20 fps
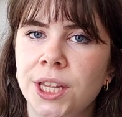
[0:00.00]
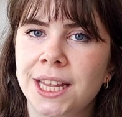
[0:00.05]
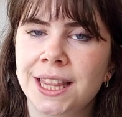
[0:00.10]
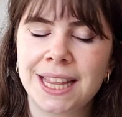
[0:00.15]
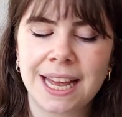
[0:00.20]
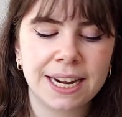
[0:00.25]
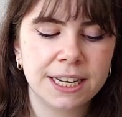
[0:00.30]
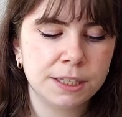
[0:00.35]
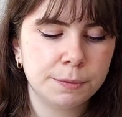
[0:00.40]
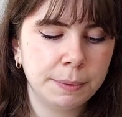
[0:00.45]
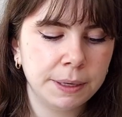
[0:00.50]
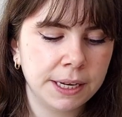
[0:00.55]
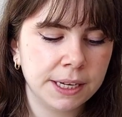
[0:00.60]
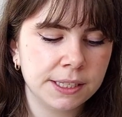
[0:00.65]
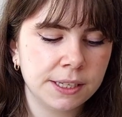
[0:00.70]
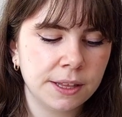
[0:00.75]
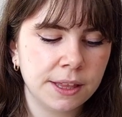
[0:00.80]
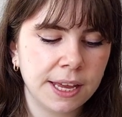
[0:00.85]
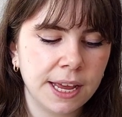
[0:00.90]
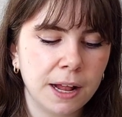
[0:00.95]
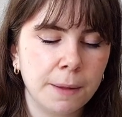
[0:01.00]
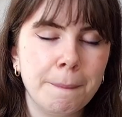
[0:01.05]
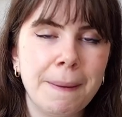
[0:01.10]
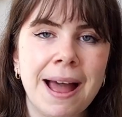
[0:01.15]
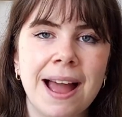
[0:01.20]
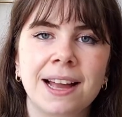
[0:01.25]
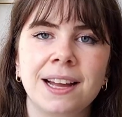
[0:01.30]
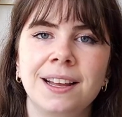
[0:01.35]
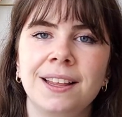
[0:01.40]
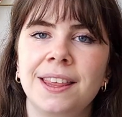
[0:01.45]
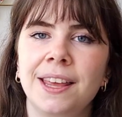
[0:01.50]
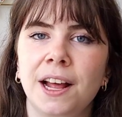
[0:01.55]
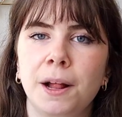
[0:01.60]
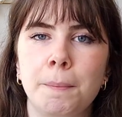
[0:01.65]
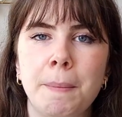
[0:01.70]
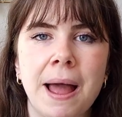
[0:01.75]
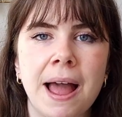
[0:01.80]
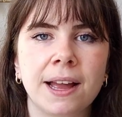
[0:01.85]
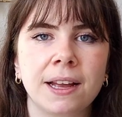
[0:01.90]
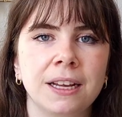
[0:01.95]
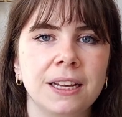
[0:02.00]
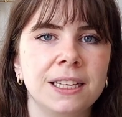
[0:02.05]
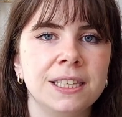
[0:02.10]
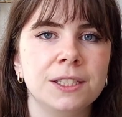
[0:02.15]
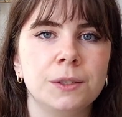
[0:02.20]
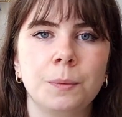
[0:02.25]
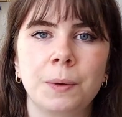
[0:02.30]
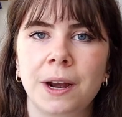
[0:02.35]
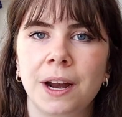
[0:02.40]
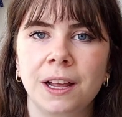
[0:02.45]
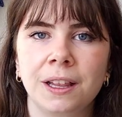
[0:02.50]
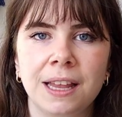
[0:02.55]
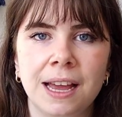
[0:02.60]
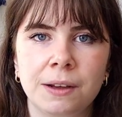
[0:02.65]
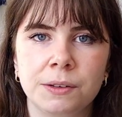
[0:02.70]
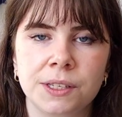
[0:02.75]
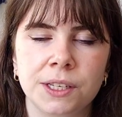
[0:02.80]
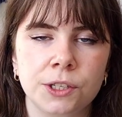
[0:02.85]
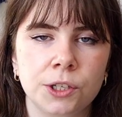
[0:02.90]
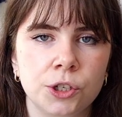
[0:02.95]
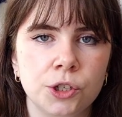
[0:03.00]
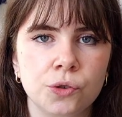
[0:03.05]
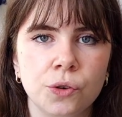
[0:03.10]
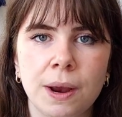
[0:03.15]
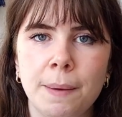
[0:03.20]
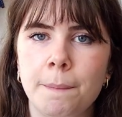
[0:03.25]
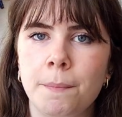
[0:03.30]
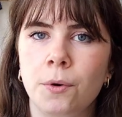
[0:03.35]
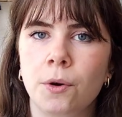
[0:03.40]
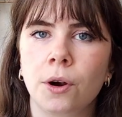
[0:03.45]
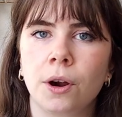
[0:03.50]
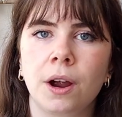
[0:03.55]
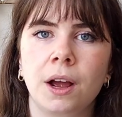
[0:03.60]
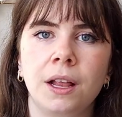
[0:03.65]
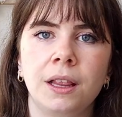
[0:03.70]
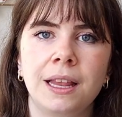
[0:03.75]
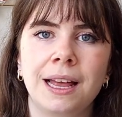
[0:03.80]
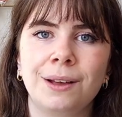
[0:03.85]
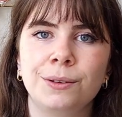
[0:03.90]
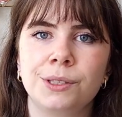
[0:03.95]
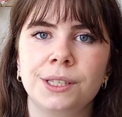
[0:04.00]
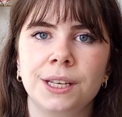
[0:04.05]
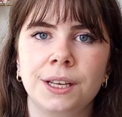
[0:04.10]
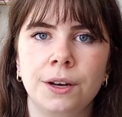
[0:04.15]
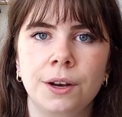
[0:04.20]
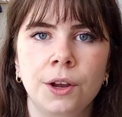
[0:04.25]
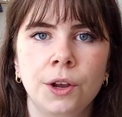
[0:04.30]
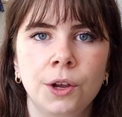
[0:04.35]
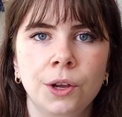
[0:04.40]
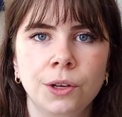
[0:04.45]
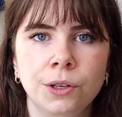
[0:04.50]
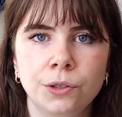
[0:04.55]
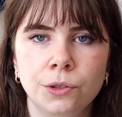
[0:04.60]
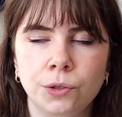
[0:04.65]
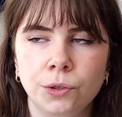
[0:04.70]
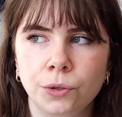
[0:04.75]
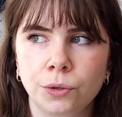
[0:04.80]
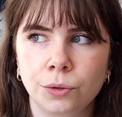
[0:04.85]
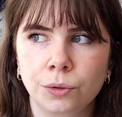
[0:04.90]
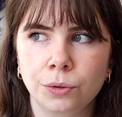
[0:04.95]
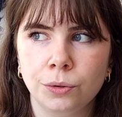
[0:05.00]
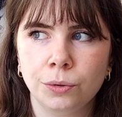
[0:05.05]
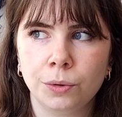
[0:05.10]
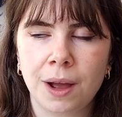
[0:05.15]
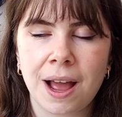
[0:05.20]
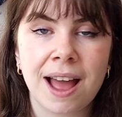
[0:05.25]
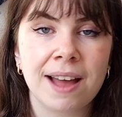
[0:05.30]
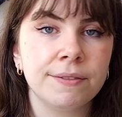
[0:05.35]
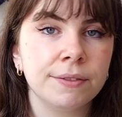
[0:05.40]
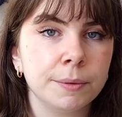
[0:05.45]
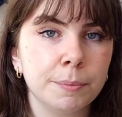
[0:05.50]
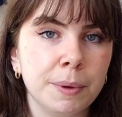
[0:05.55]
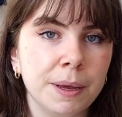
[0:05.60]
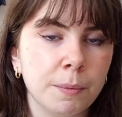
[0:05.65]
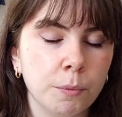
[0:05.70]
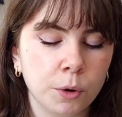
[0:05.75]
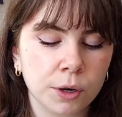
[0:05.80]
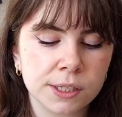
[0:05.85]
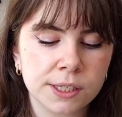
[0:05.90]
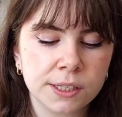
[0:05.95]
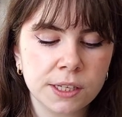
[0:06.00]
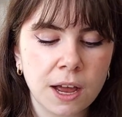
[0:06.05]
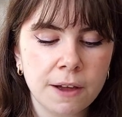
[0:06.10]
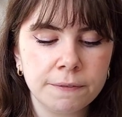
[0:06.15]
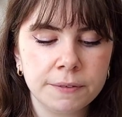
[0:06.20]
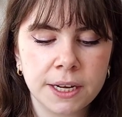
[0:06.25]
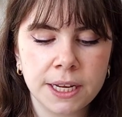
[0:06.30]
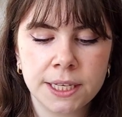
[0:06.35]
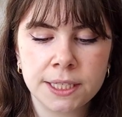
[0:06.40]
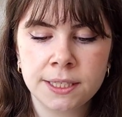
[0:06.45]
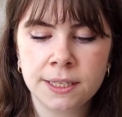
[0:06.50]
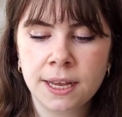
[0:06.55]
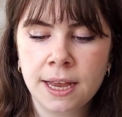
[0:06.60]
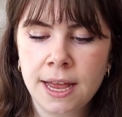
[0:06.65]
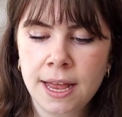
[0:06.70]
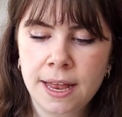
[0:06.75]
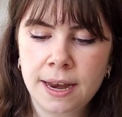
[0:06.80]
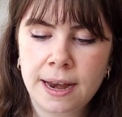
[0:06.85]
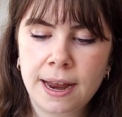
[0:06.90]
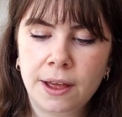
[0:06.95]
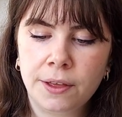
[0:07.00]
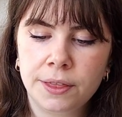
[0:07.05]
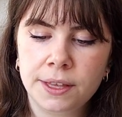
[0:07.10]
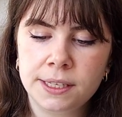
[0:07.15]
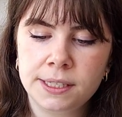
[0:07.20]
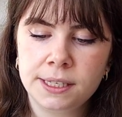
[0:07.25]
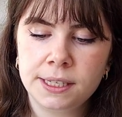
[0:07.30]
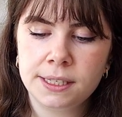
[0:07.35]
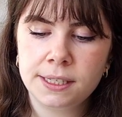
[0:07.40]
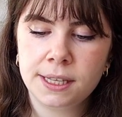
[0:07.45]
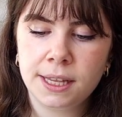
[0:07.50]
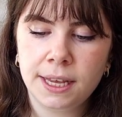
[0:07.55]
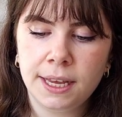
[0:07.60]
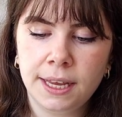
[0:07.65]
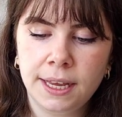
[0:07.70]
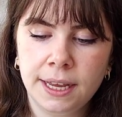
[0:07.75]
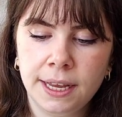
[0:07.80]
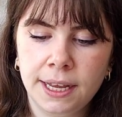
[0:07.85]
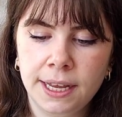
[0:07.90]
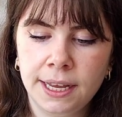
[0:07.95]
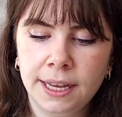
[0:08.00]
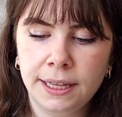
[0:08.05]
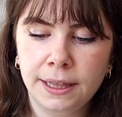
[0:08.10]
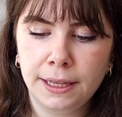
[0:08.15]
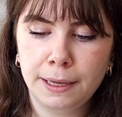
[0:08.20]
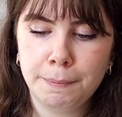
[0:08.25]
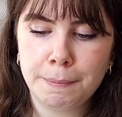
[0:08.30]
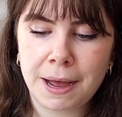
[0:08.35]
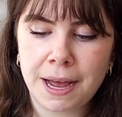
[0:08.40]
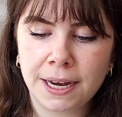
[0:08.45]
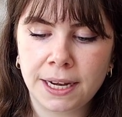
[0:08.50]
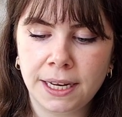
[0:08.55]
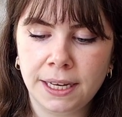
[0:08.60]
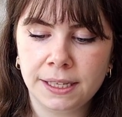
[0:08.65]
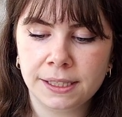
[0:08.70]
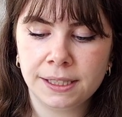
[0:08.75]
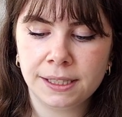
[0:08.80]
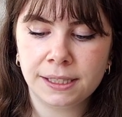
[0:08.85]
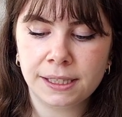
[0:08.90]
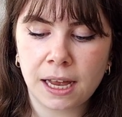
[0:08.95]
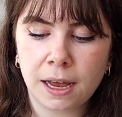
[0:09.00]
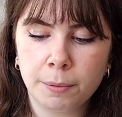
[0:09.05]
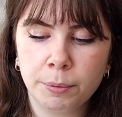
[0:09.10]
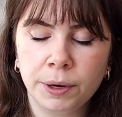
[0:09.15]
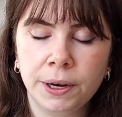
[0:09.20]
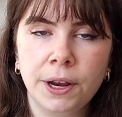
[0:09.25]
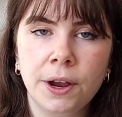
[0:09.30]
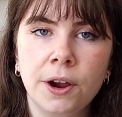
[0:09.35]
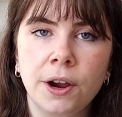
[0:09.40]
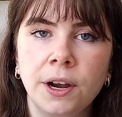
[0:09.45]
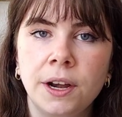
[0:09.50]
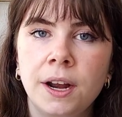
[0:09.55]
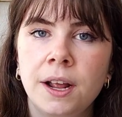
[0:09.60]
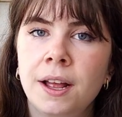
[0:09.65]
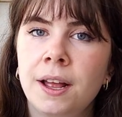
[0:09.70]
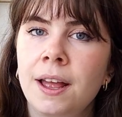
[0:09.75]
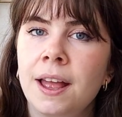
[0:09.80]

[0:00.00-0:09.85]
that that is because of the alpaca. The alpaca is what allows it to drape more, allows it to have a bit more softness. Now this is the Illimani sabri yarn.